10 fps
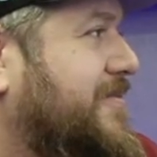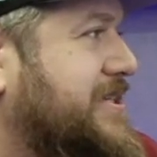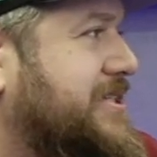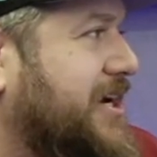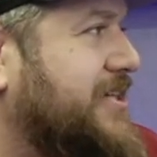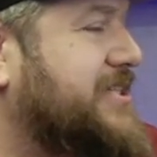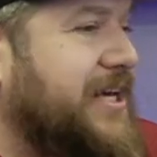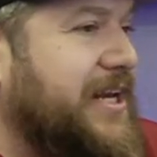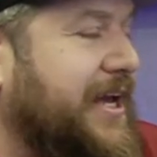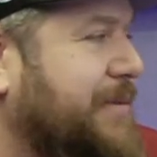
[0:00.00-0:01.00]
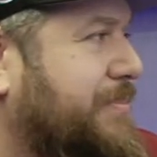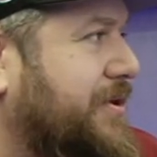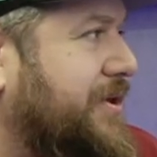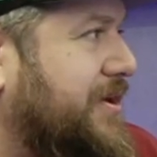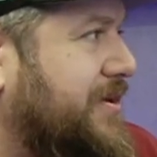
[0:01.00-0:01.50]
We just hit 8
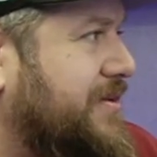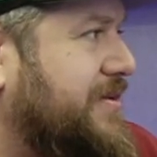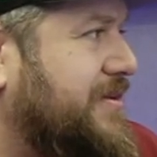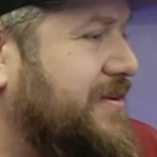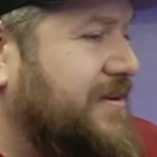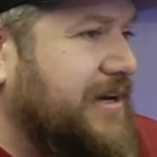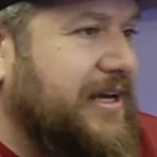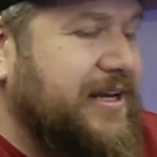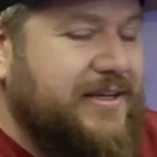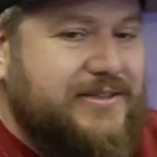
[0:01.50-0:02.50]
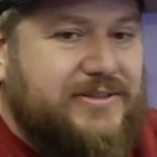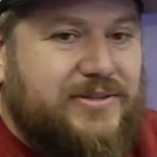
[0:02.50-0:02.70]
billion. It is.